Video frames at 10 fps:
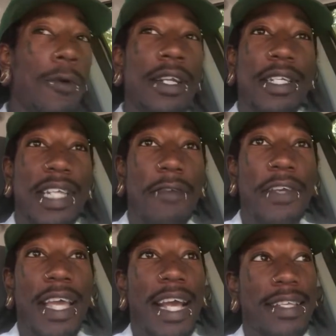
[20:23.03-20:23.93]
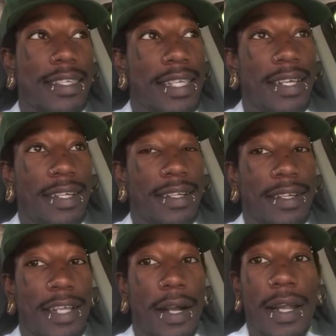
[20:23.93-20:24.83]
I want a Chevy
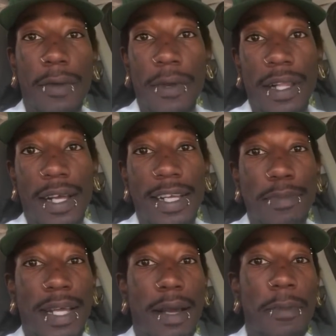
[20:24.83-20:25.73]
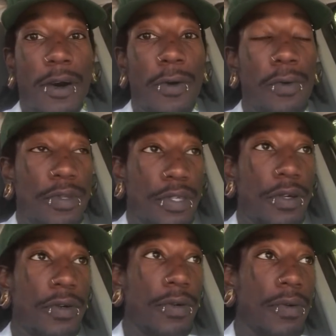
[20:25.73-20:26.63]
S10. Y'all gotta realize, man, I'm an old
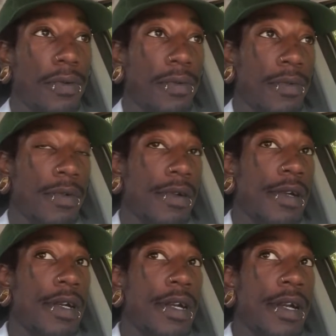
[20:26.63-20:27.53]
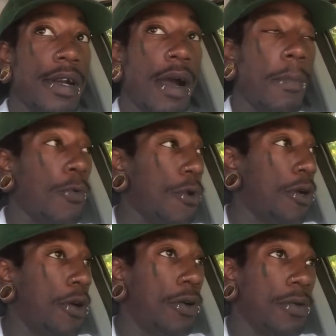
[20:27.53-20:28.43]
soul. I'm a
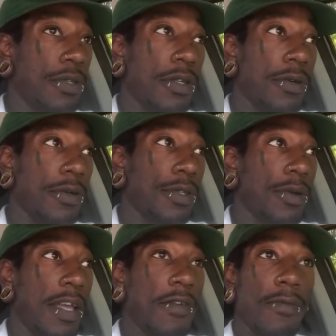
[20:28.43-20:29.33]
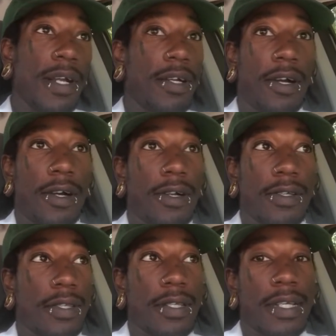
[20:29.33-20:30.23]
real old soul. So even with
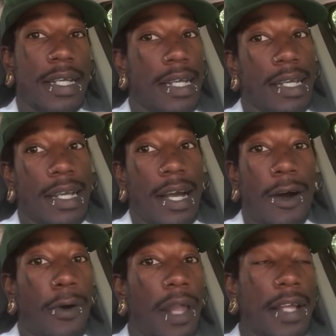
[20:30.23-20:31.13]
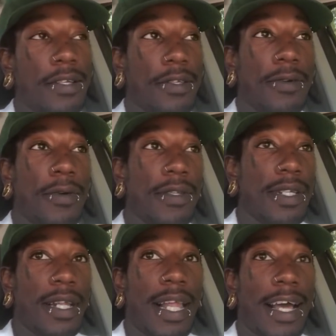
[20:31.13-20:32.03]
cars, I don't like just going to
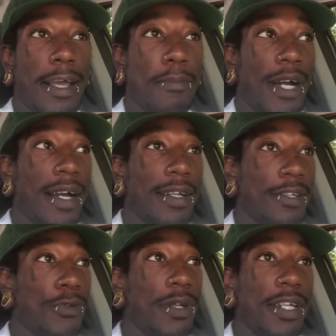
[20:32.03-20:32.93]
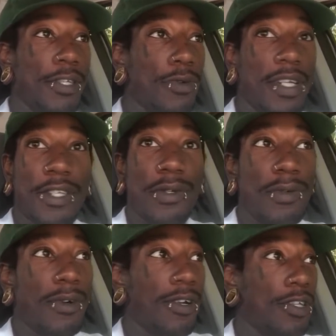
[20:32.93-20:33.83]
the lot and buying a 2022
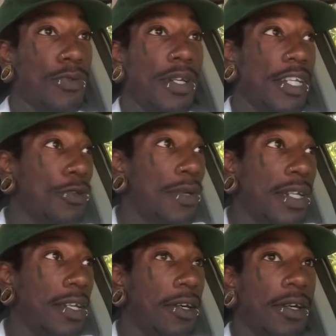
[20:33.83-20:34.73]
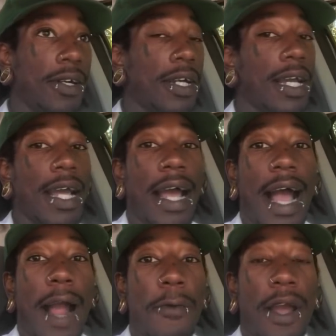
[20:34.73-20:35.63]
or a 2020 car.
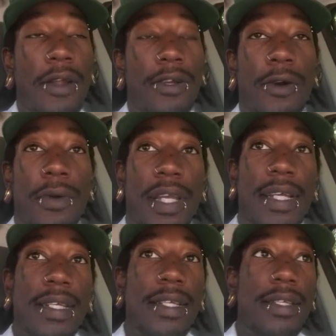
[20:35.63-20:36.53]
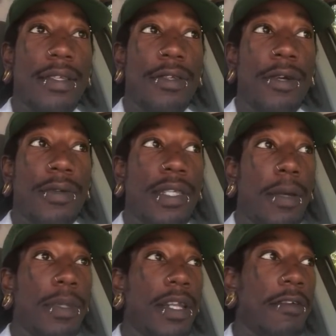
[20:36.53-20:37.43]
I'd rather go get you know,
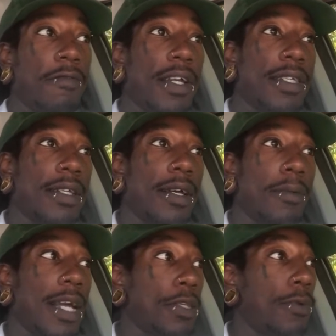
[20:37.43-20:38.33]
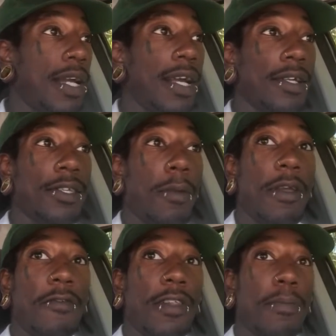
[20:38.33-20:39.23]
something and fix it up. That's why y'all saw
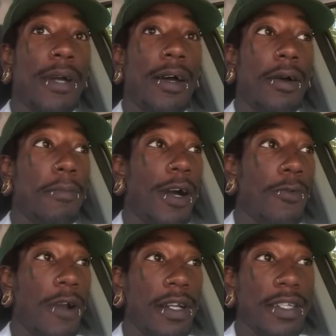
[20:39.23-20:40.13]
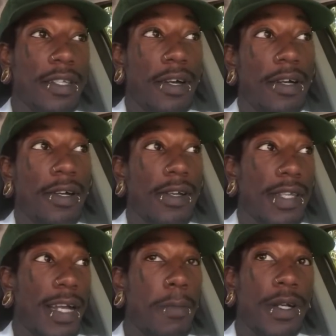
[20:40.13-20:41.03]
me flip out about Ronnie's cars.
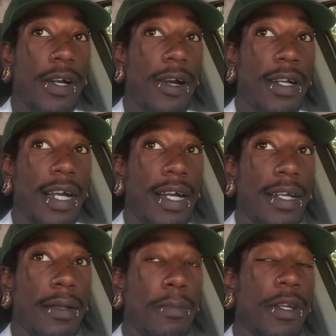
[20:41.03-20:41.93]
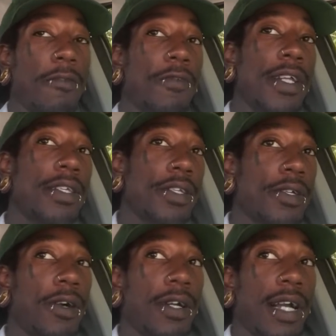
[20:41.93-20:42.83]
Like, I'm a car guy, but a vintage
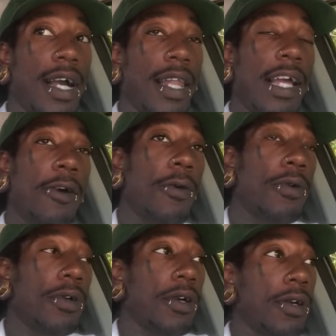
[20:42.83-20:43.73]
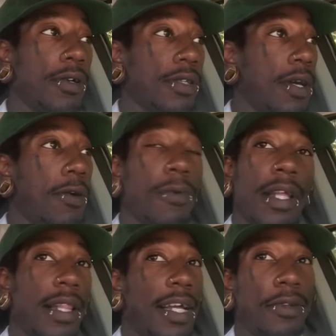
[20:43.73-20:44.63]
car guy. I like older cars. I don't really
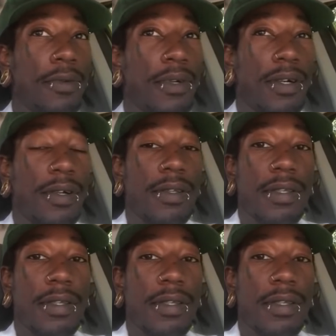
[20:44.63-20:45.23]
like new cars.